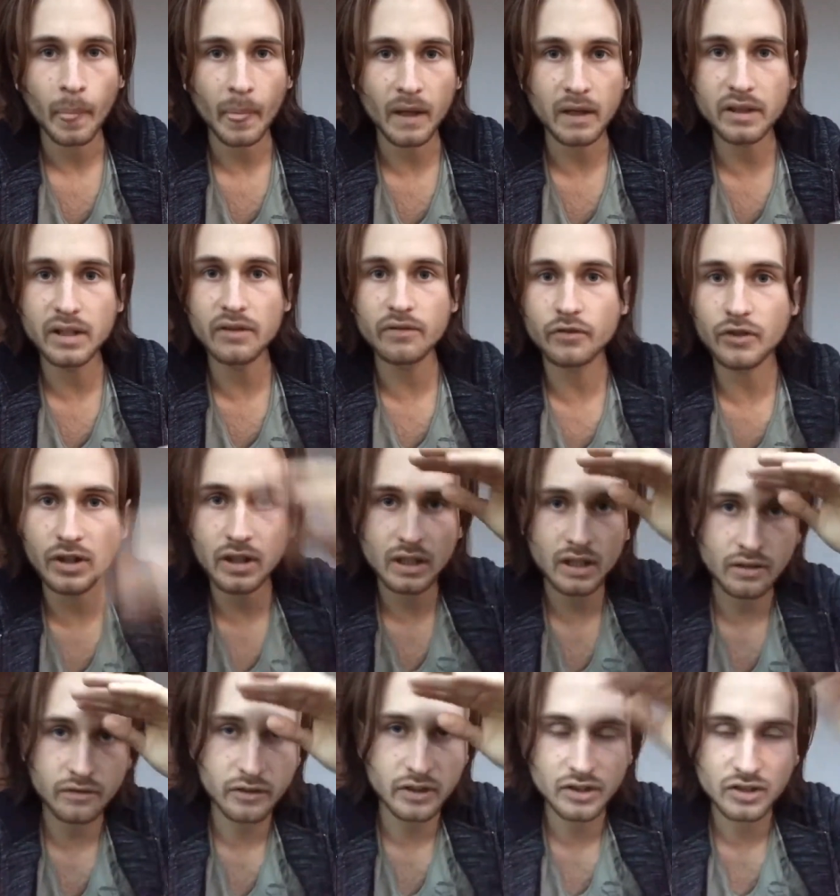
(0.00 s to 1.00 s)
and if the,
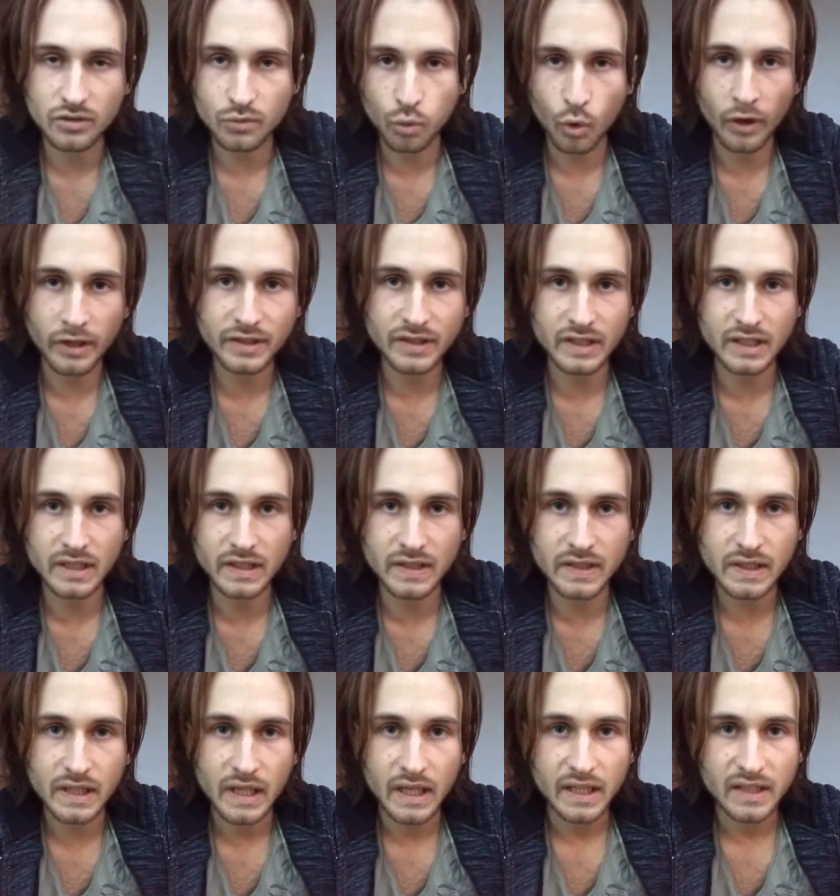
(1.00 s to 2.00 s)
if this voice is